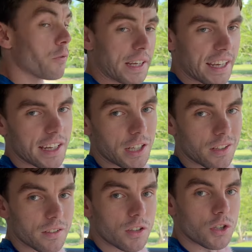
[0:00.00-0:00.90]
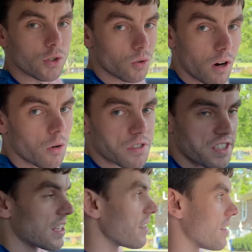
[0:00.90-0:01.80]
we get it, you all will
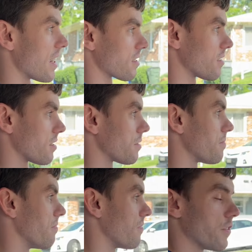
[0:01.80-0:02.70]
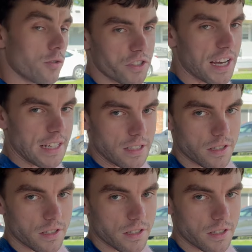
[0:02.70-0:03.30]
see in the next few seconds.